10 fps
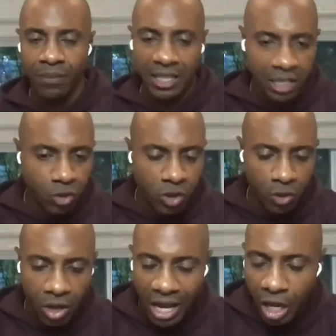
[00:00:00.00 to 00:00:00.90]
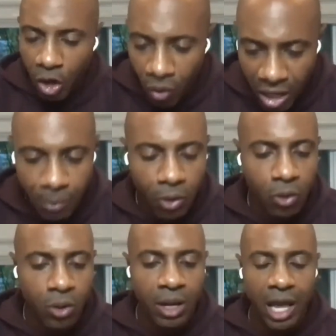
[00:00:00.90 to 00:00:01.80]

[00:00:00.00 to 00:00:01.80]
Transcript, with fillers: I think those are incredible,